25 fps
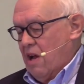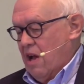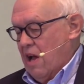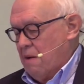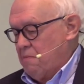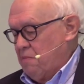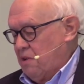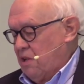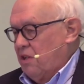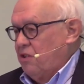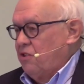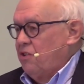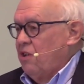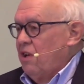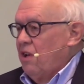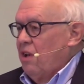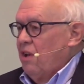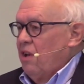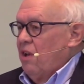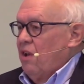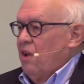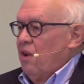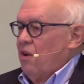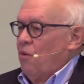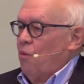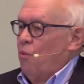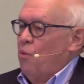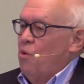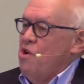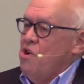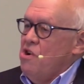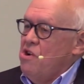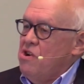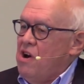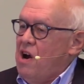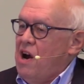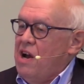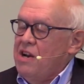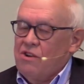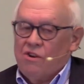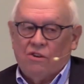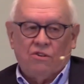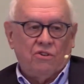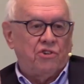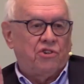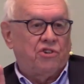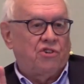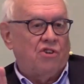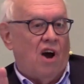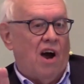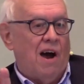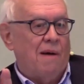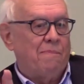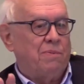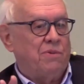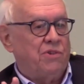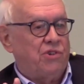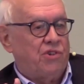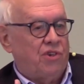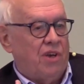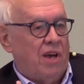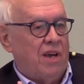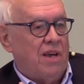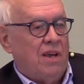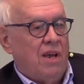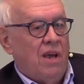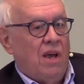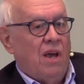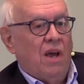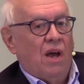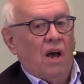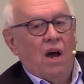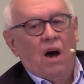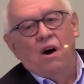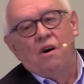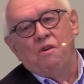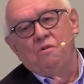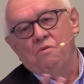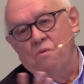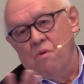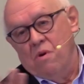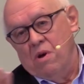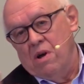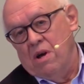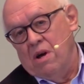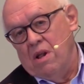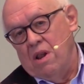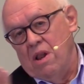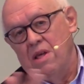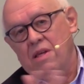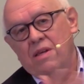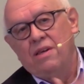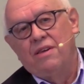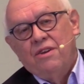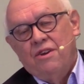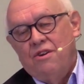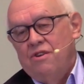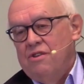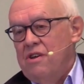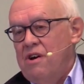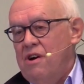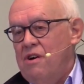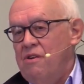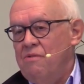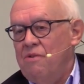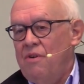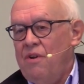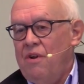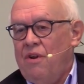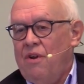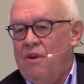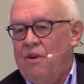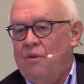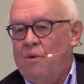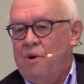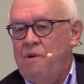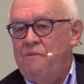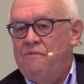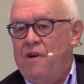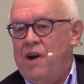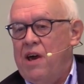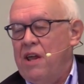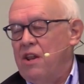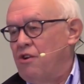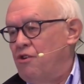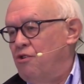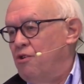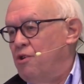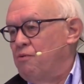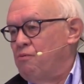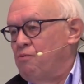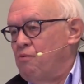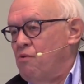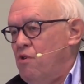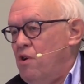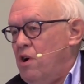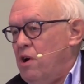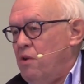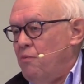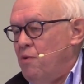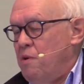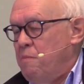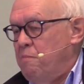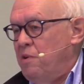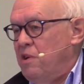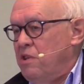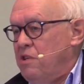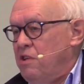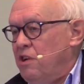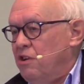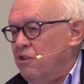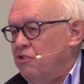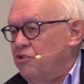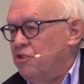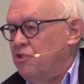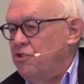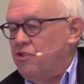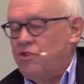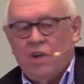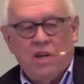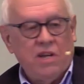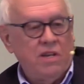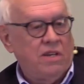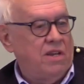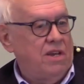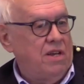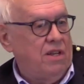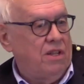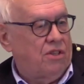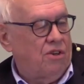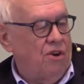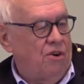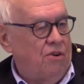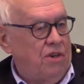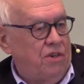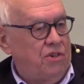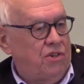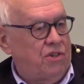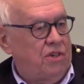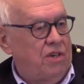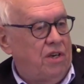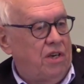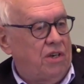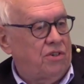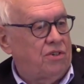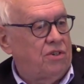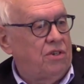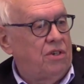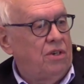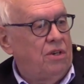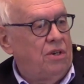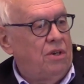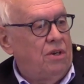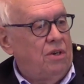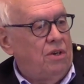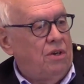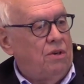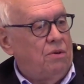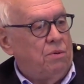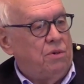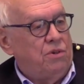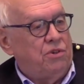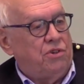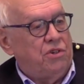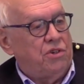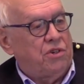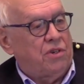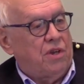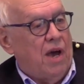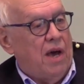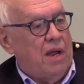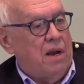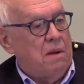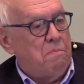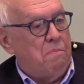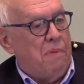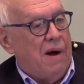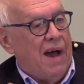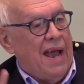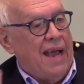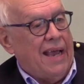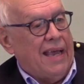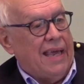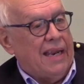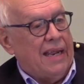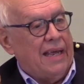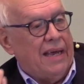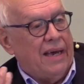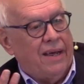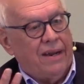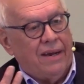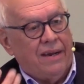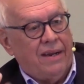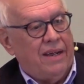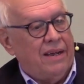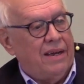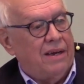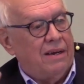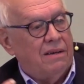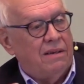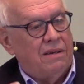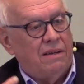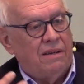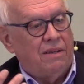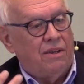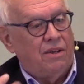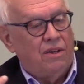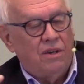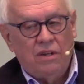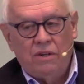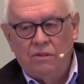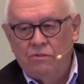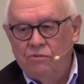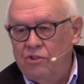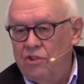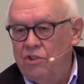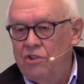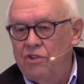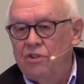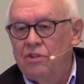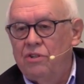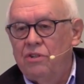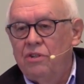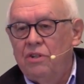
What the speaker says: is. We're not going to stop and say, oh, well, you know, we've had a good run. We've been here since 1836. We'll just kind of back it out now, you know, just